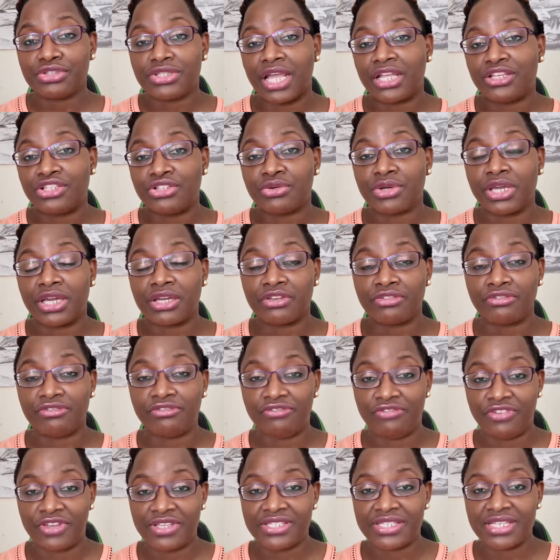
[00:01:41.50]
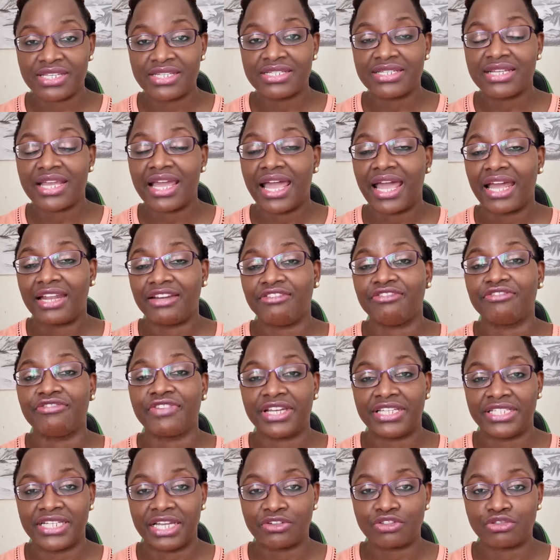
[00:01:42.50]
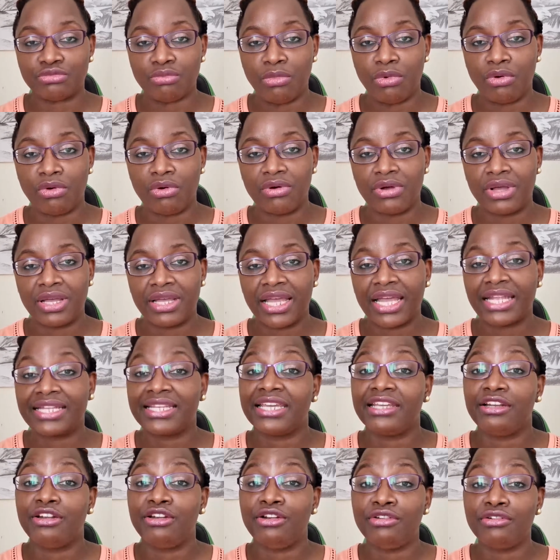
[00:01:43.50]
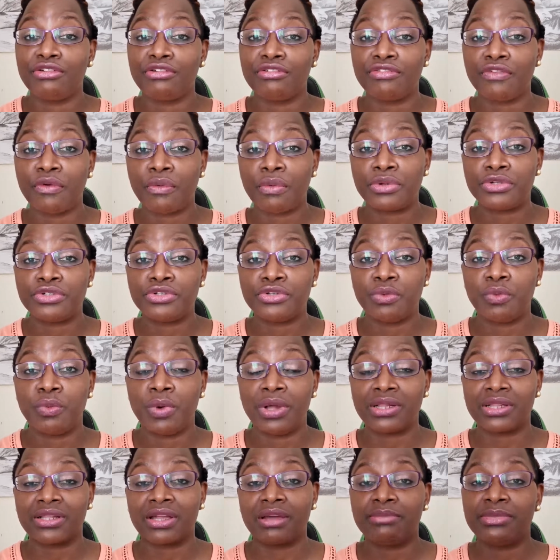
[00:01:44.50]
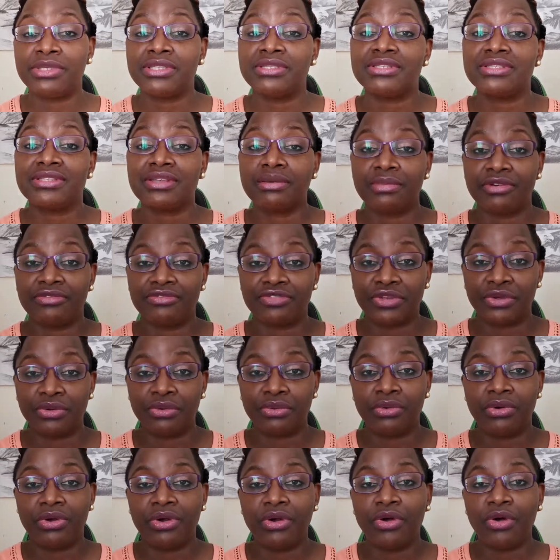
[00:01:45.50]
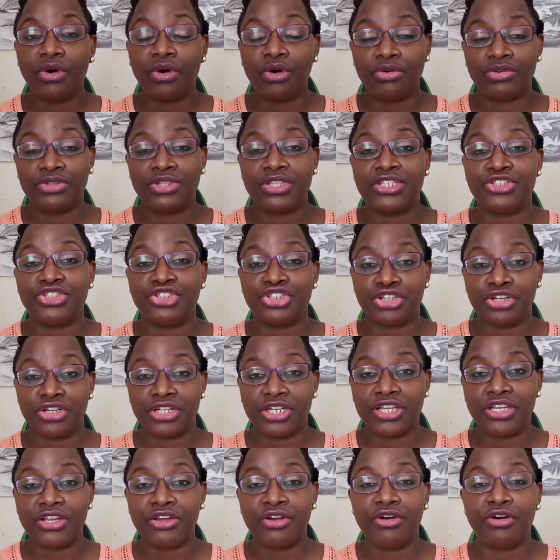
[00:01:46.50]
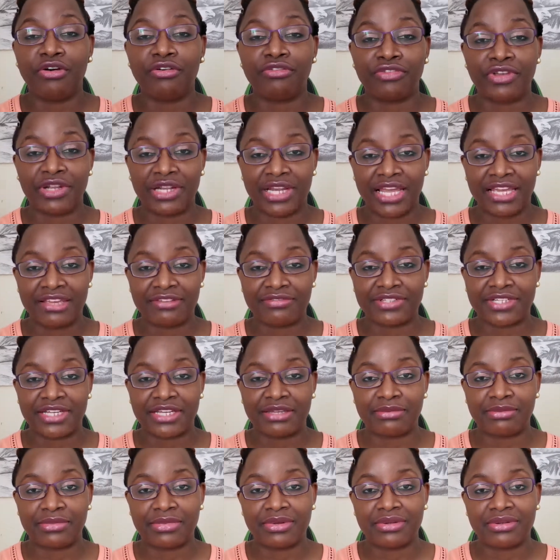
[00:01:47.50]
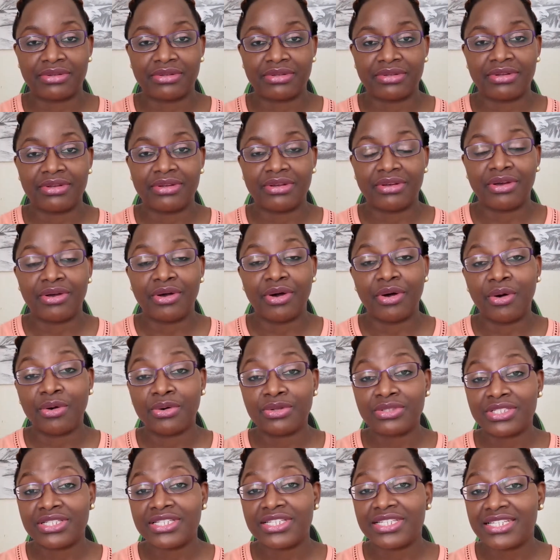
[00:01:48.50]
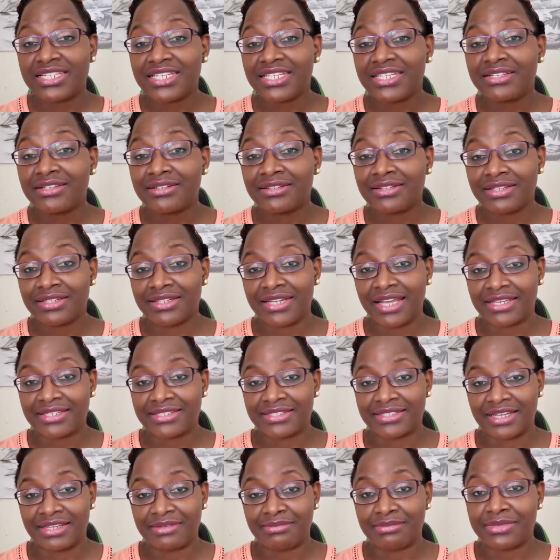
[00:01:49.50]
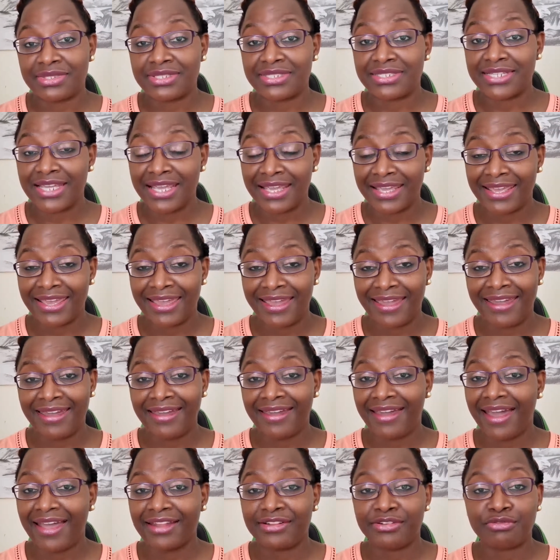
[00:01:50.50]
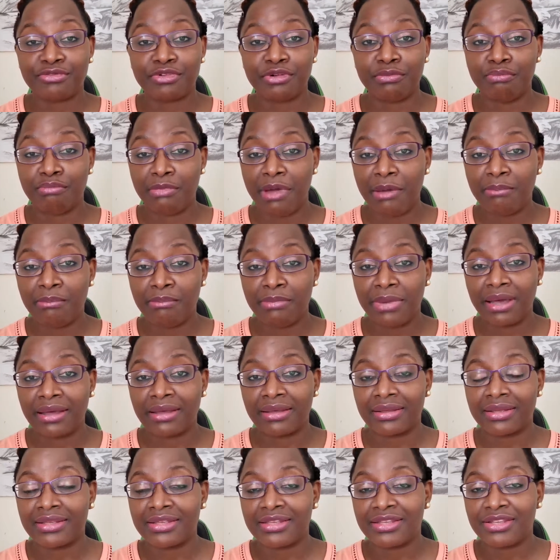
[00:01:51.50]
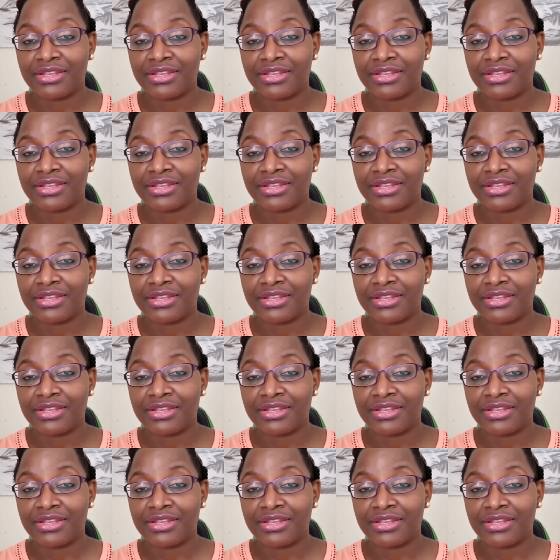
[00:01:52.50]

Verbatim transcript: that you can visit and find out more. And I look forward to welcoming some of you on the journey of a lifetime. Until the next time, take care, and remember,